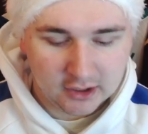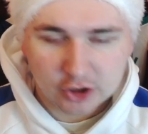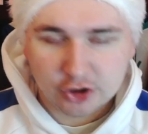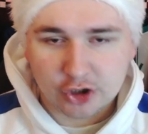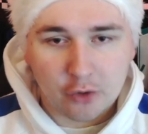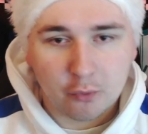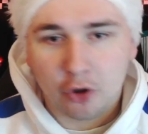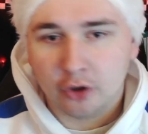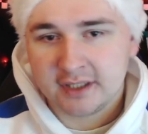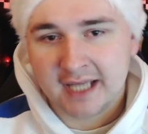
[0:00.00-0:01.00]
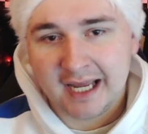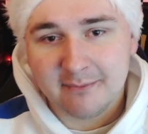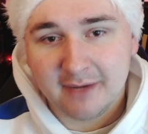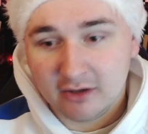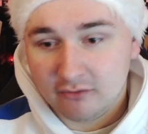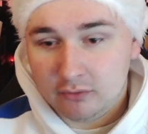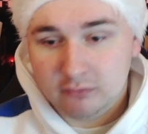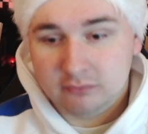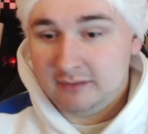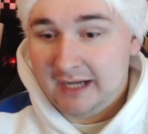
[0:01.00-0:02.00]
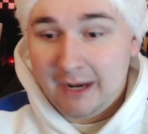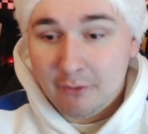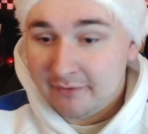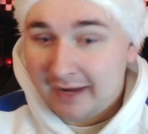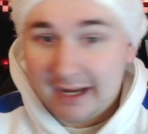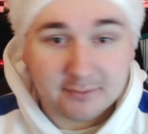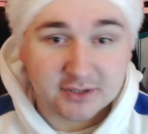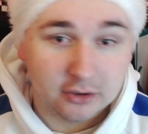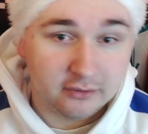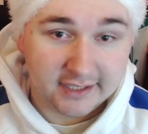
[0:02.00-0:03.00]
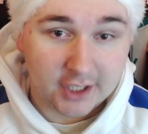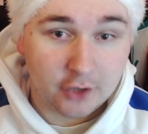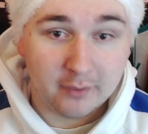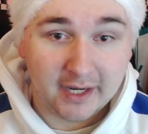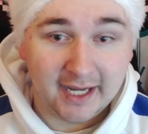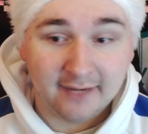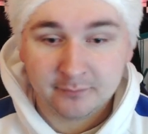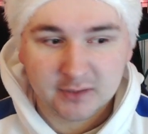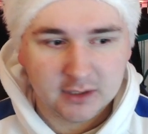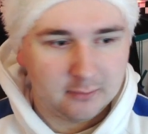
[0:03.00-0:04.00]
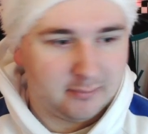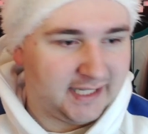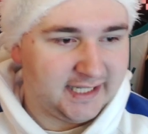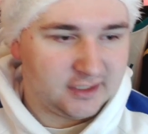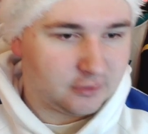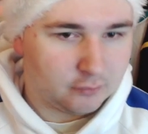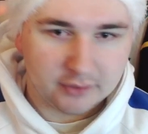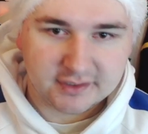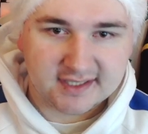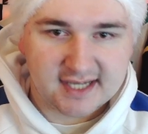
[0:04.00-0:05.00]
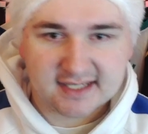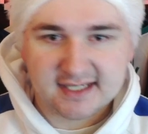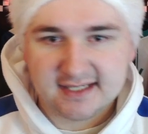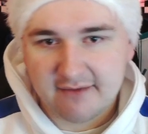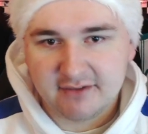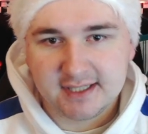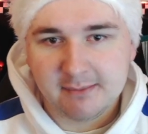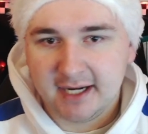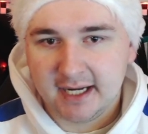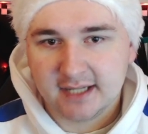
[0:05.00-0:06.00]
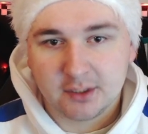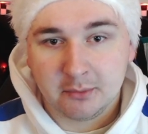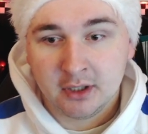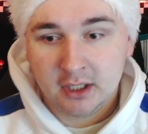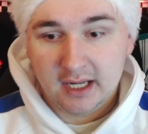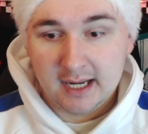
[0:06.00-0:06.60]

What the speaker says: Joe Ward came out of absolutely nowhere, played, 60, 70 minutes, and in